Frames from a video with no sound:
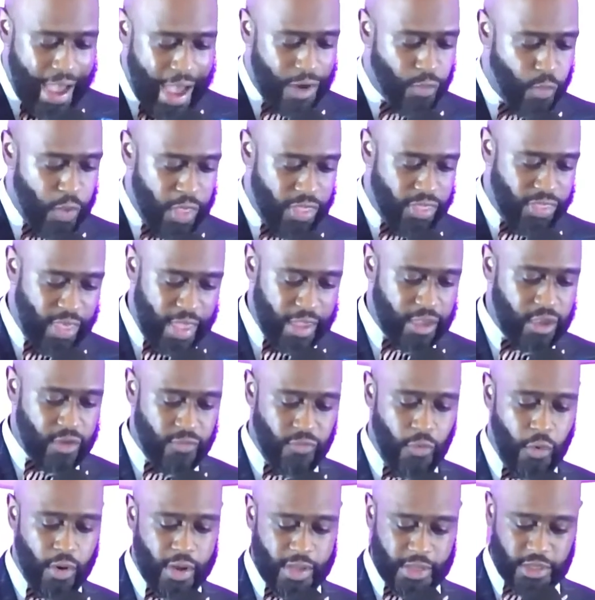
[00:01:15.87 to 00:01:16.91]
And God, we
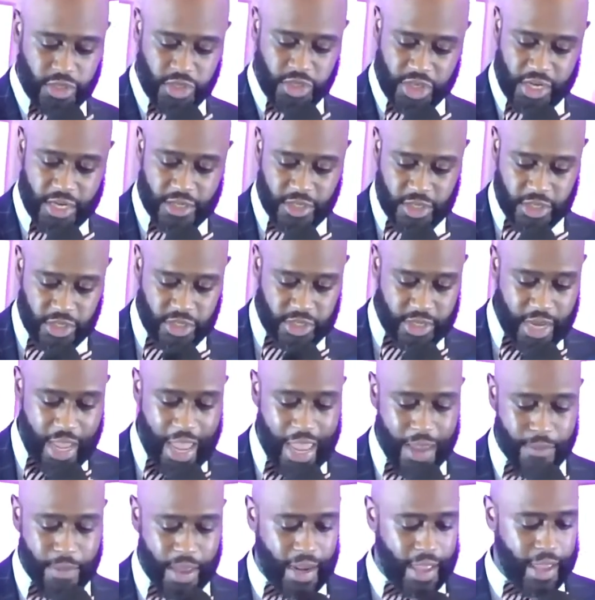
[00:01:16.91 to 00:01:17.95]
thank you for in
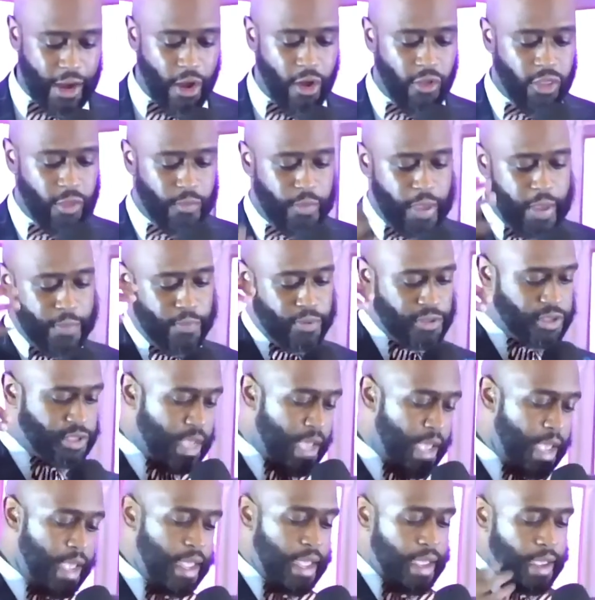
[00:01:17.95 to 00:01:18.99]
Jesus' name, and let all the
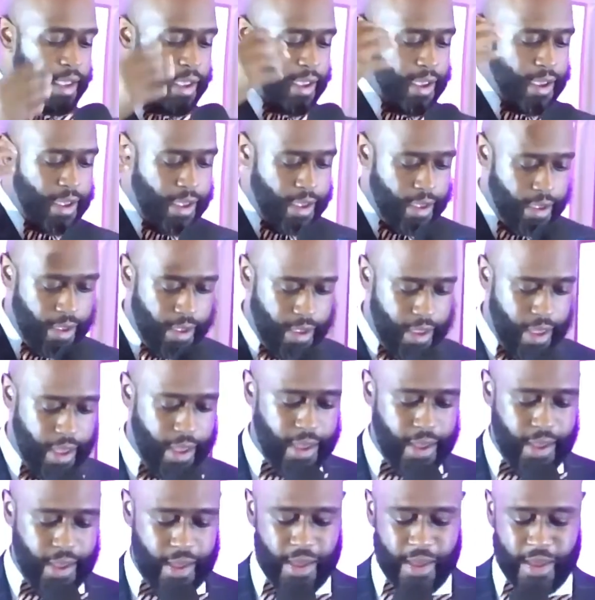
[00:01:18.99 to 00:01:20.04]
people say,
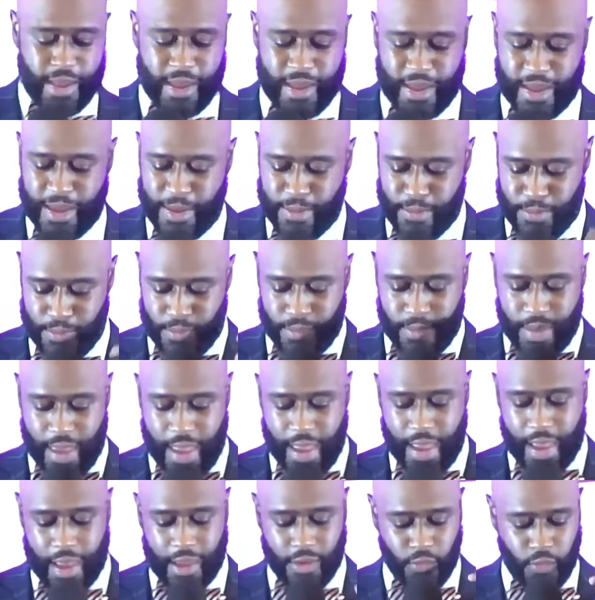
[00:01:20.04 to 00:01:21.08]

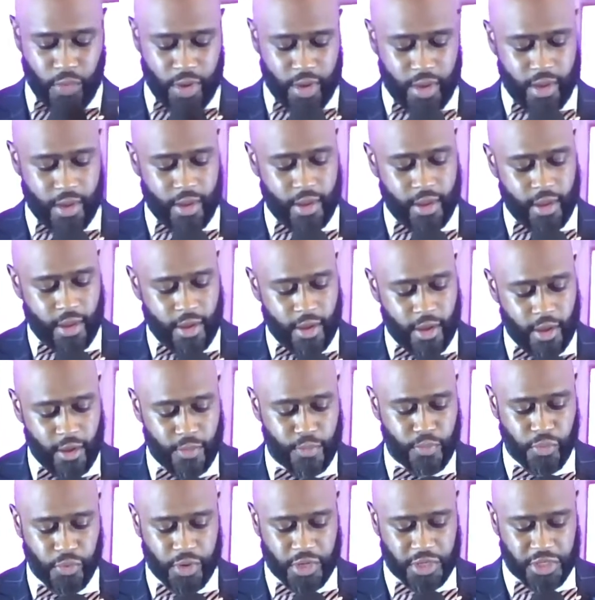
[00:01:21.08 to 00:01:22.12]
Amen.
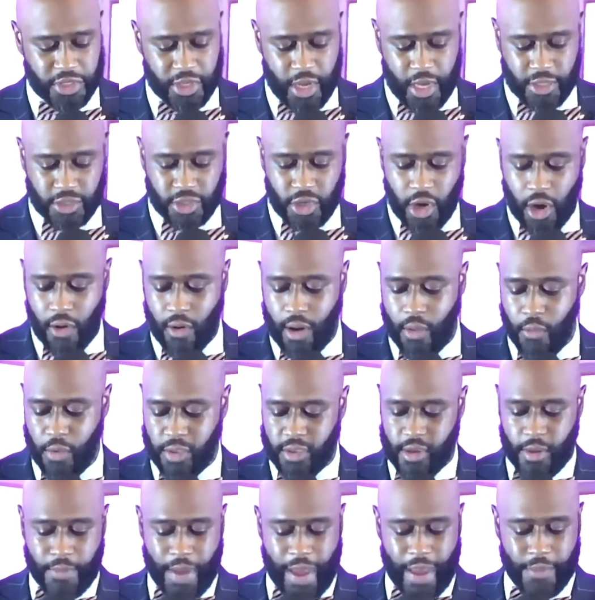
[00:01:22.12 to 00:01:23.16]
We appreciate
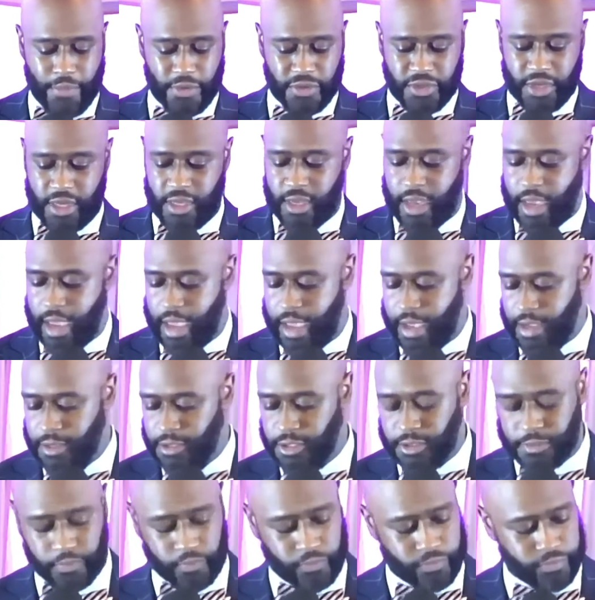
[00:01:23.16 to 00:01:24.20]
you. All right, with your Bibles
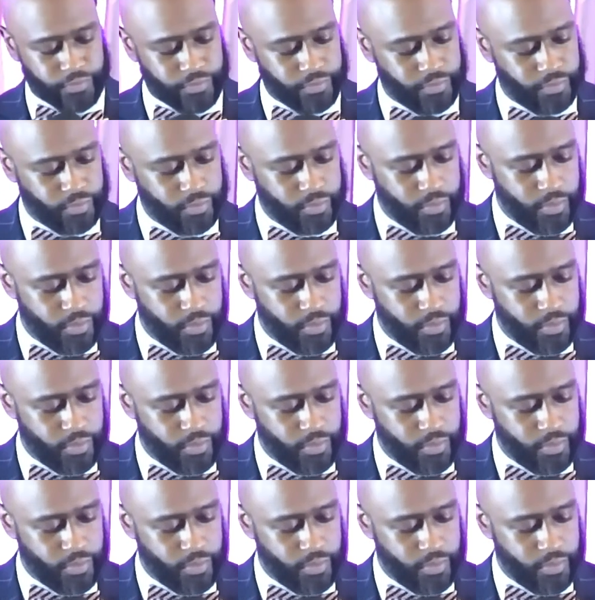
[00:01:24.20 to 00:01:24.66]
in your hands